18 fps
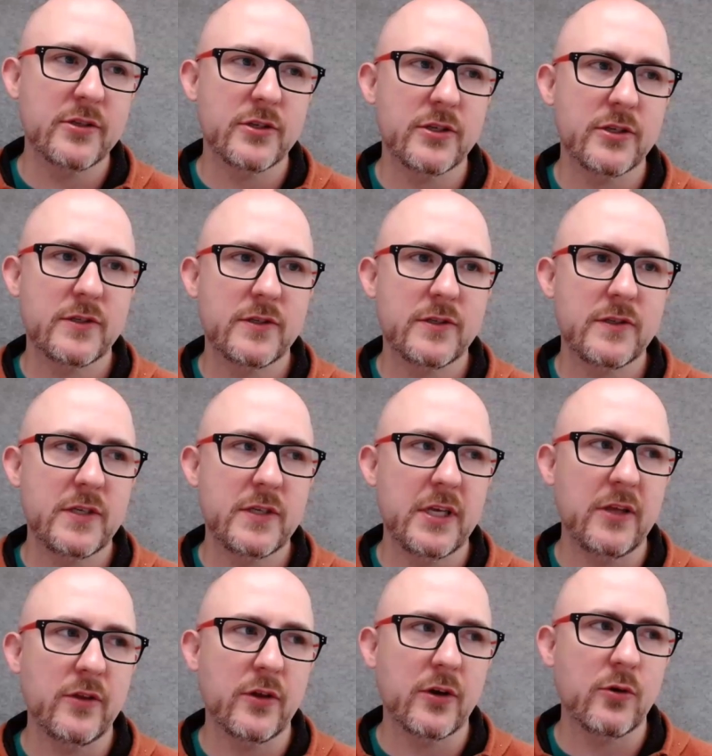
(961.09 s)
to just
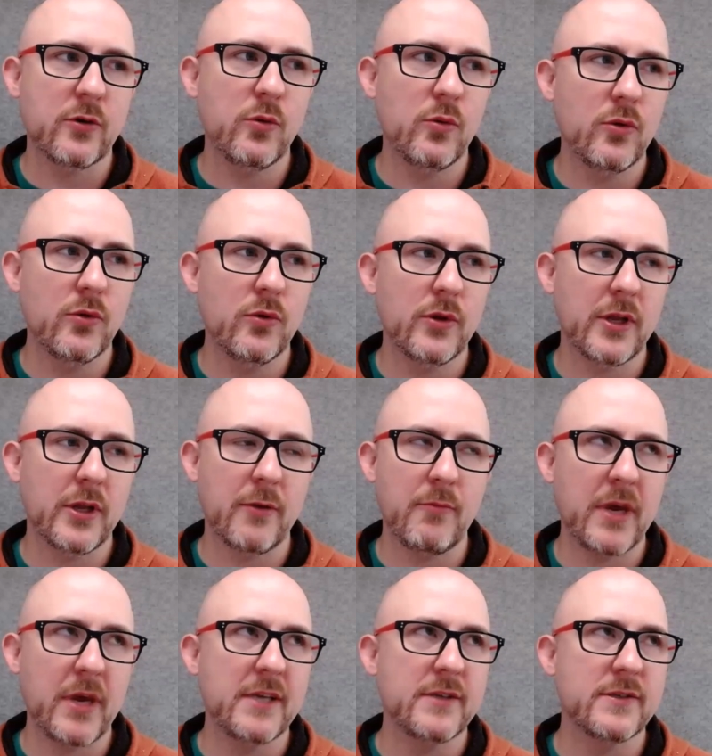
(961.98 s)
see the cool and
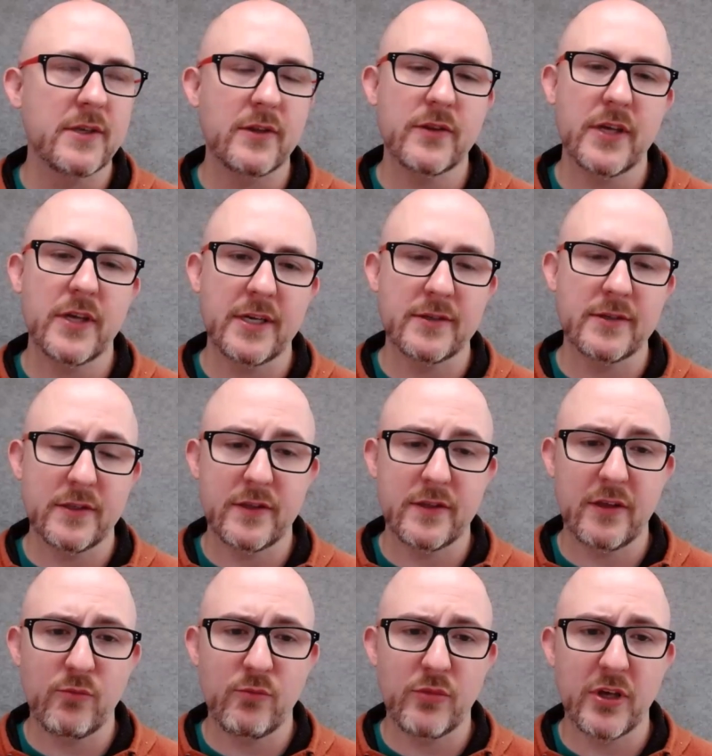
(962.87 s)
amazing things that
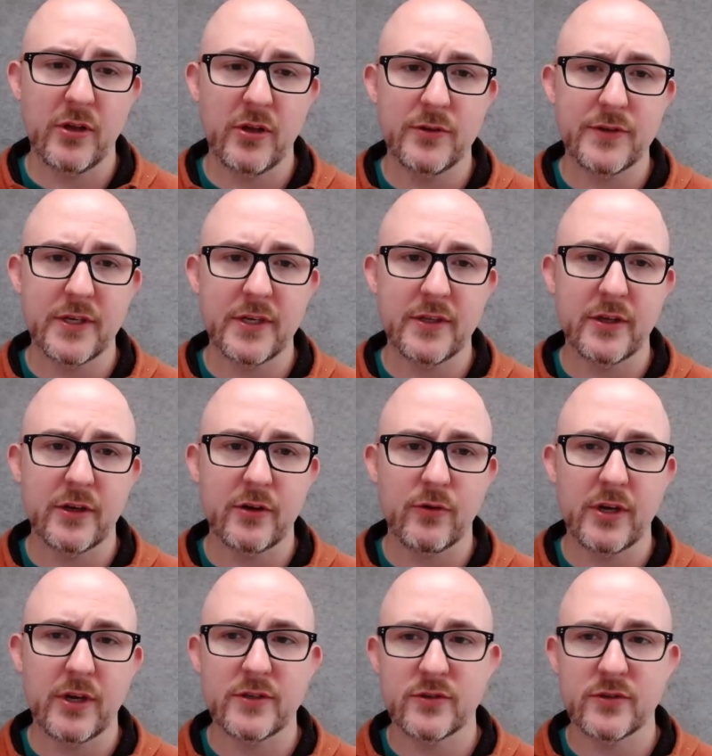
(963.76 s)
they've built and the
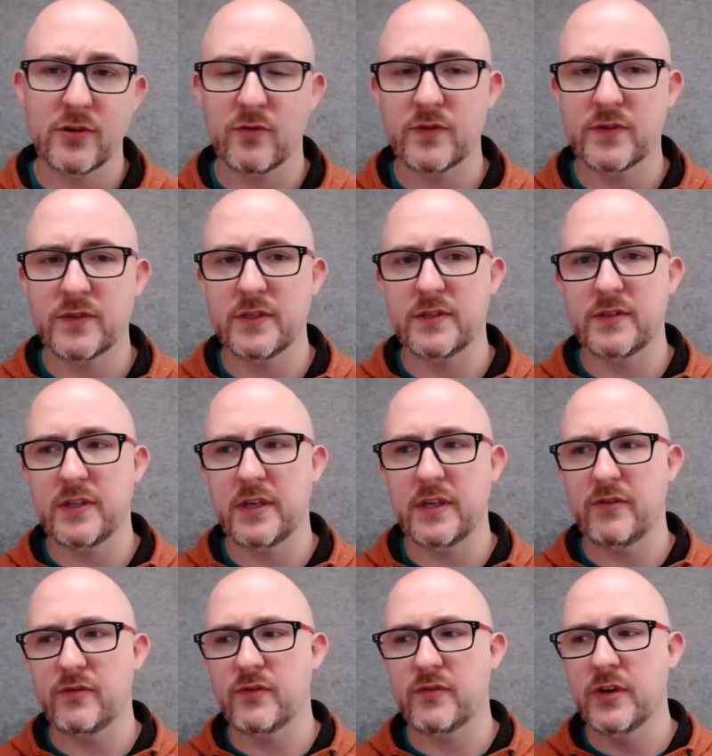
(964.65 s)
great services
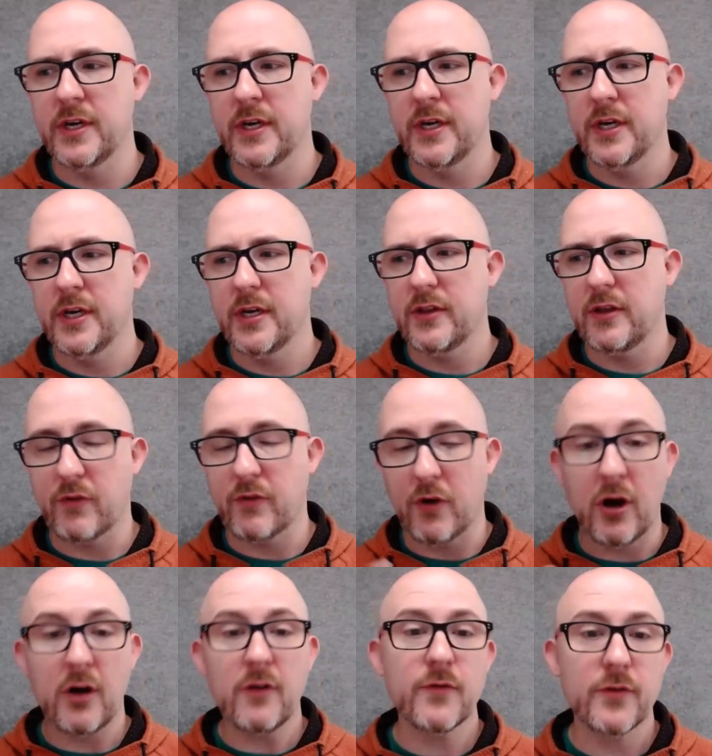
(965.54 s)
they've
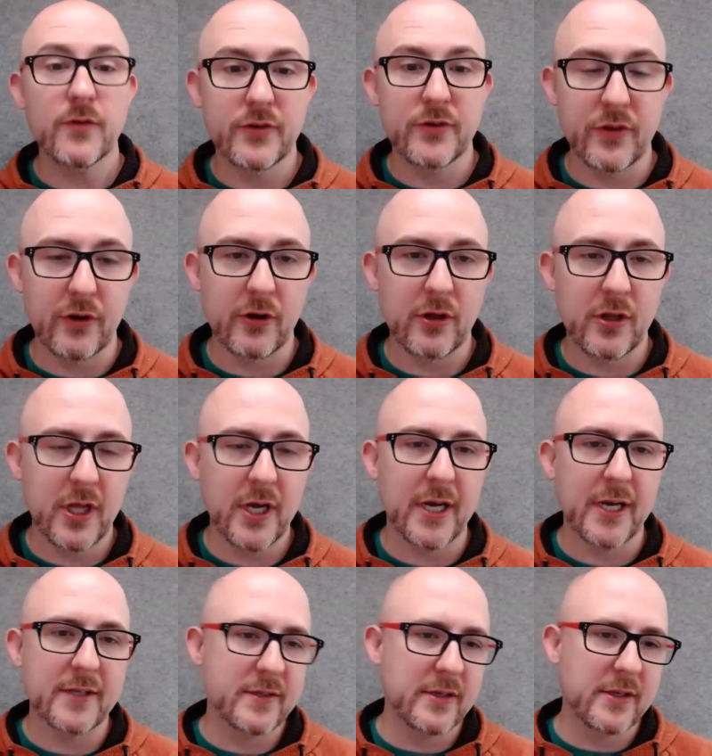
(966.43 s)
offered to their
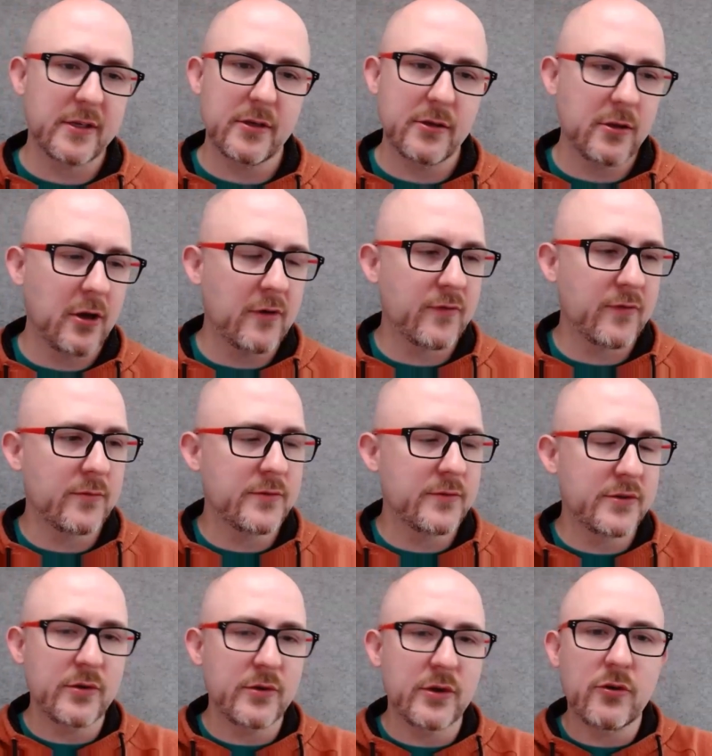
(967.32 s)
clients, like law
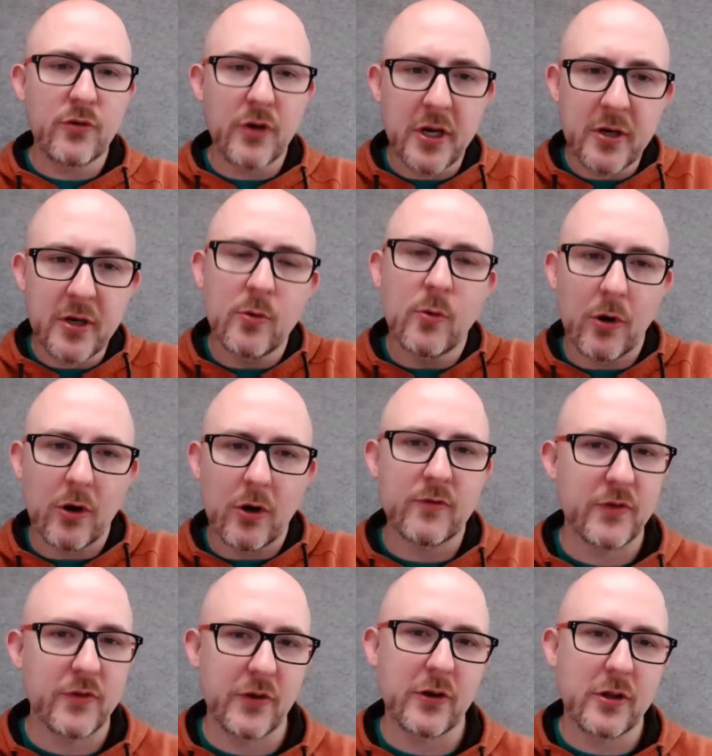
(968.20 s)
firms do incredible work
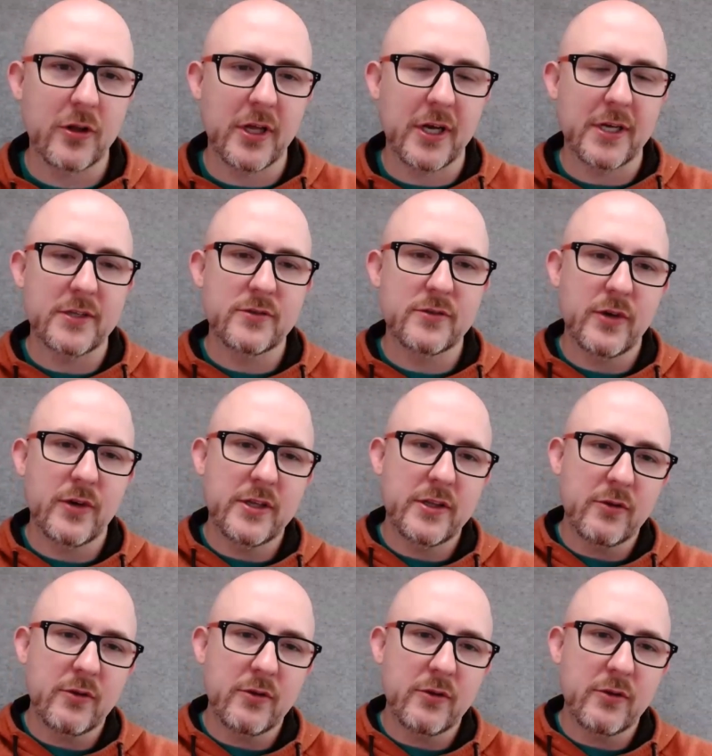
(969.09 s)
for their clients, right?